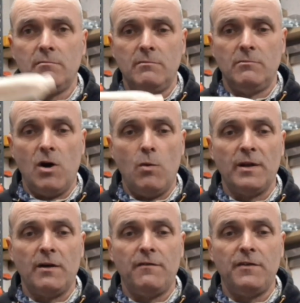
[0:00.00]
well, when
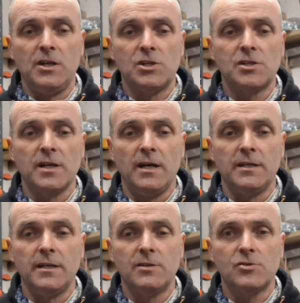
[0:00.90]
I finish
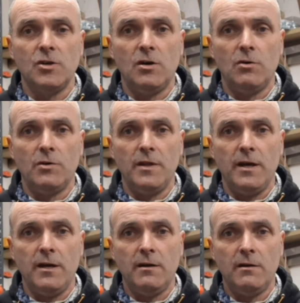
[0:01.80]
sanding it, drill a hole in
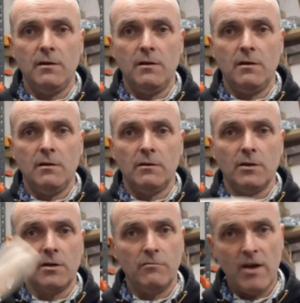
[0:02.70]
there, and I'm
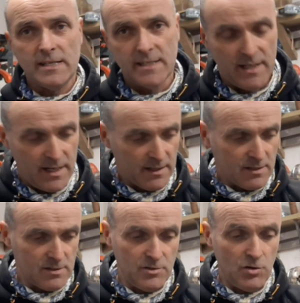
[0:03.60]
going to resin it in, because
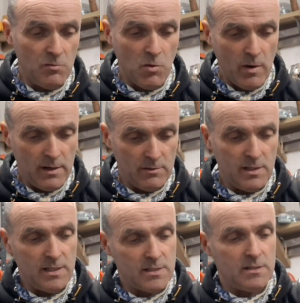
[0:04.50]
the normal way
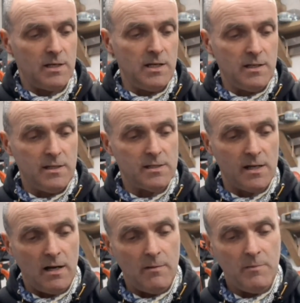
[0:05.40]
is to heat these
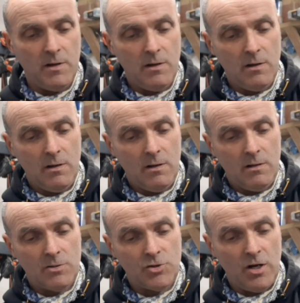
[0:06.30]
up,
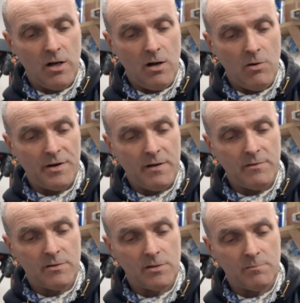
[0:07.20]
drill a hole and then
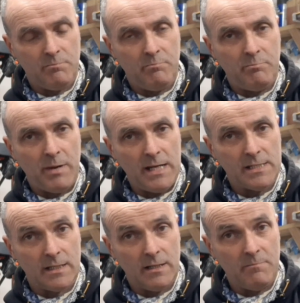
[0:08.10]
just
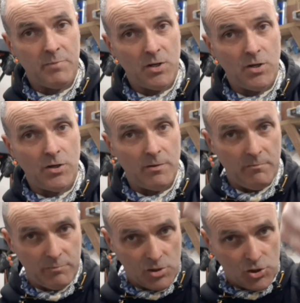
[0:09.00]
basically burn them.
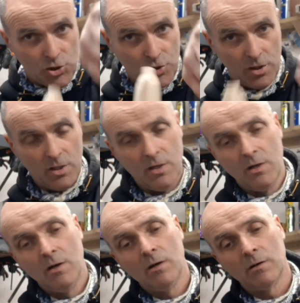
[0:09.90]

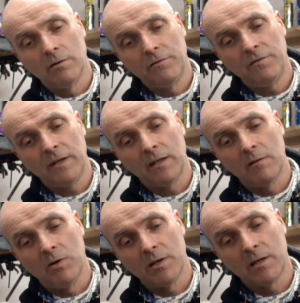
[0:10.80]
And I think they might